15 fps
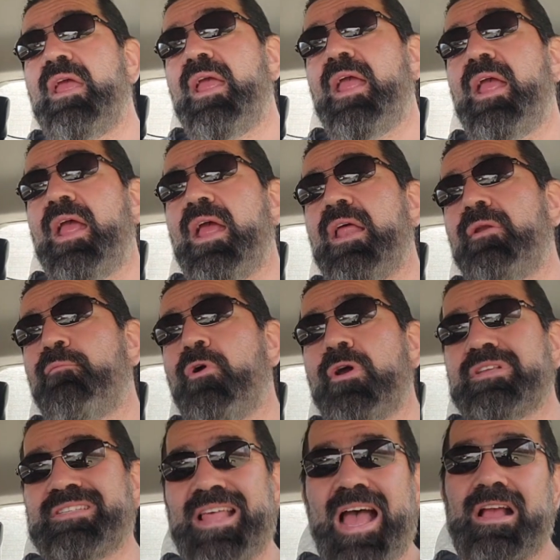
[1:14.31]
and where
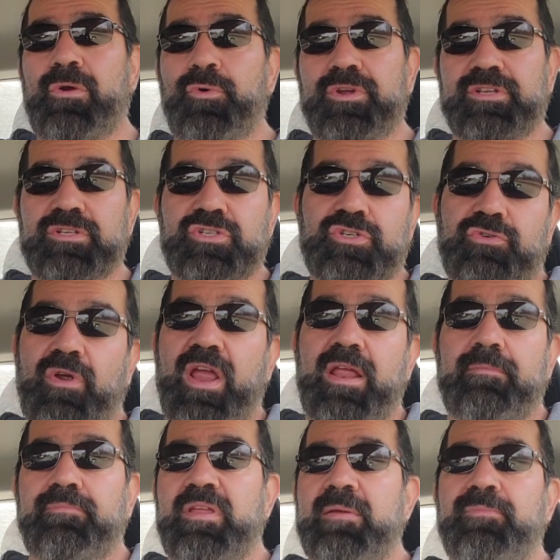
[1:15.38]
it's not going to
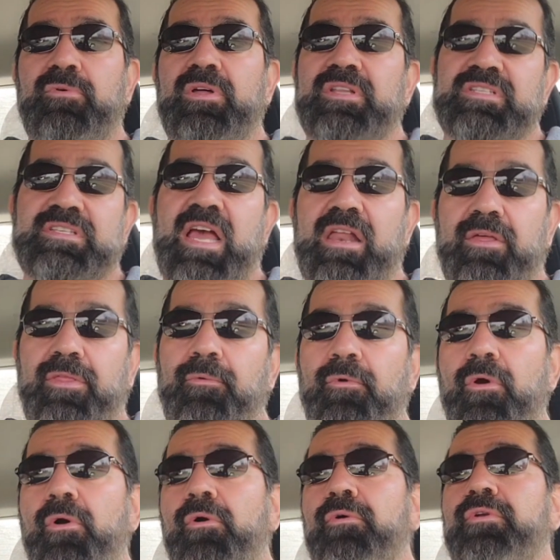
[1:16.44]
strand people on the side of the
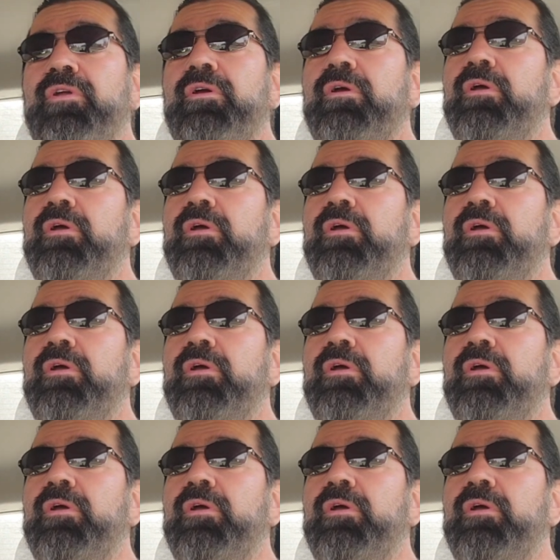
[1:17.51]
road.